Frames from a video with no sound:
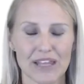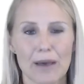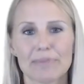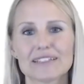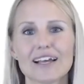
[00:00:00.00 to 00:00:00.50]

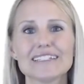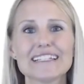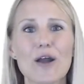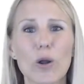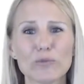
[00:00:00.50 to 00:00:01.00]
Besides
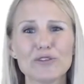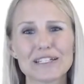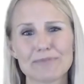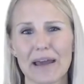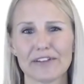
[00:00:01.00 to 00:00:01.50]
the
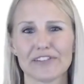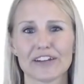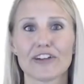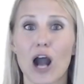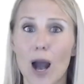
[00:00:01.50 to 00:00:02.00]
obvious benefit
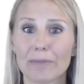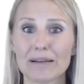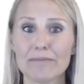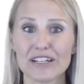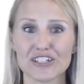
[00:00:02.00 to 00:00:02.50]
of carbon
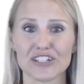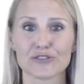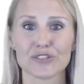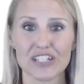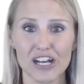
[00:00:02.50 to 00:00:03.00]
emissions
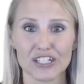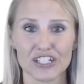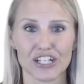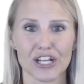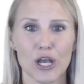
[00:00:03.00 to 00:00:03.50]

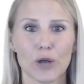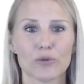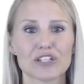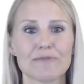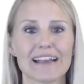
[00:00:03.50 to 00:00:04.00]
reduction,
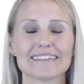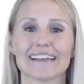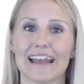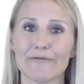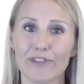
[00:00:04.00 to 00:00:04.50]
which makes
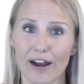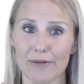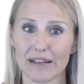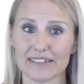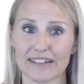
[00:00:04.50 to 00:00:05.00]
it
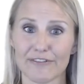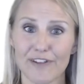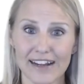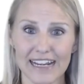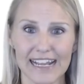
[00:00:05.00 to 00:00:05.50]
environmentally
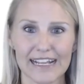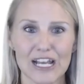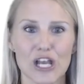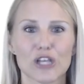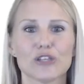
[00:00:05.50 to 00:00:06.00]
friendly,
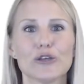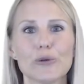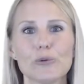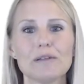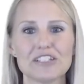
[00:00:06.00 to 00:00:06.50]
you
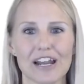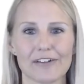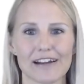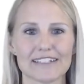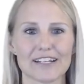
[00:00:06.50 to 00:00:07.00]
will be
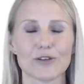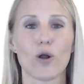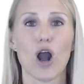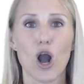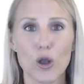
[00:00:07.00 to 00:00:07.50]
generating
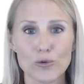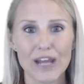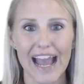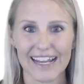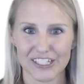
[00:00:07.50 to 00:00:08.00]
your
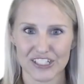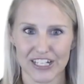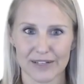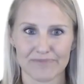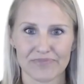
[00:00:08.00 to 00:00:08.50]
own
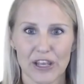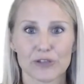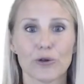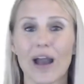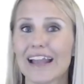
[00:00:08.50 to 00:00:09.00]
energy.
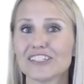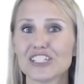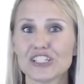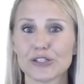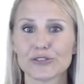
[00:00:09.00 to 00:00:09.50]
Your energy
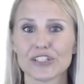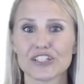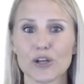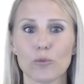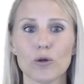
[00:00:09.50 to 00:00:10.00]

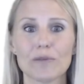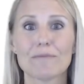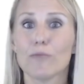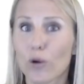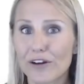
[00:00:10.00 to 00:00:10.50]
usage will be
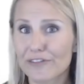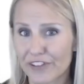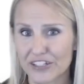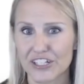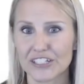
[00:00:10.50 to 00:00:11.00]
more
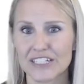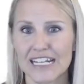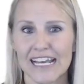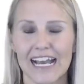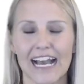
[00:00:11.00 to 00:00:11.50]
efficient,
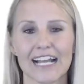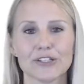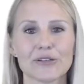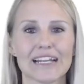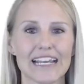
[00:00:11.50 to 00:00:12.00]
and
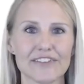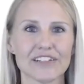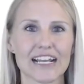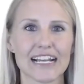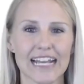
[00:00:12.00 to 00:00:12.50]
you can
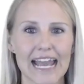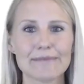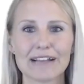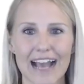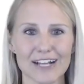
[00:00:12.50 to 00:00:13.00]
even
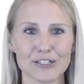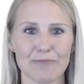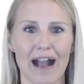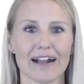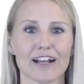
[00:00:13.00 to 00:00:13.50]
claim cash
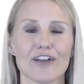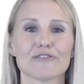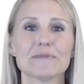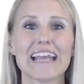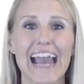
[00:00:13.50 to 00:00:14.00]
back
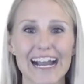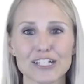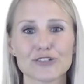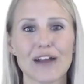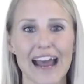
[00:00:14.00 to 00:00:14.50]
from the
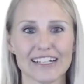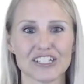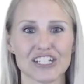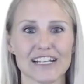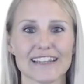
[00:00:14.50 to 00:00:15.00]
extra
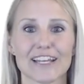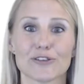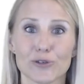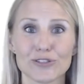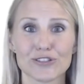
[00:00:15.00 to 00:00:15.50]
energy that
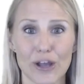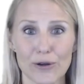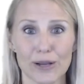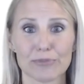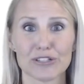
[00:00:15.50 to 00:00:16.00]
your
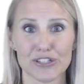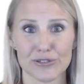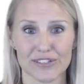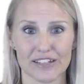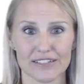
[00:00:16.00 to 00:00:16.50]
solar
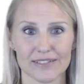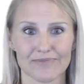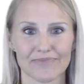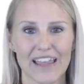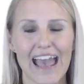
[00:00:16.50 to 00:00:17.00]
produces.
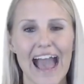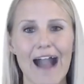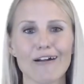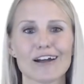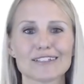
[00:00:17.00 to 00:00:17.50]

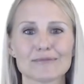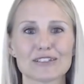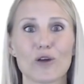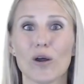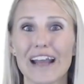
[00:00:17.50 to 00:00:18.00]
Our
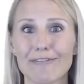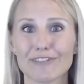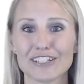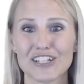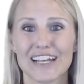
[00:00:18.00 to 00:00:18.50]
customers on
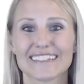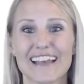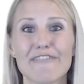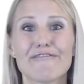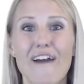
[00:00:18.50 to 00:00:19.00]
average
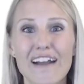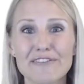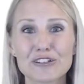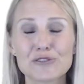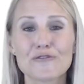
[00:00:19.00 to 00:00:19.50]
save
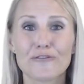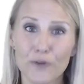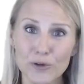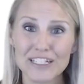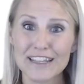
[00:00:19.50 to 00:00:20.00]

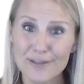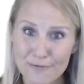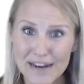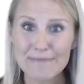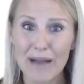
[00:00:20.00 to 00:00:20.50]

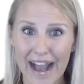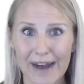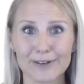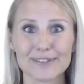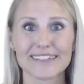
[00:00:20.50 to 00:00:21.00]

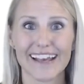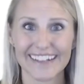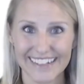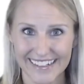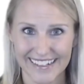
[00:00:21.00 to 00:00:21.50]
£543 a
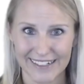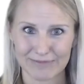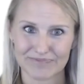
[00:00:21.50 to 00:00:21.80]
year.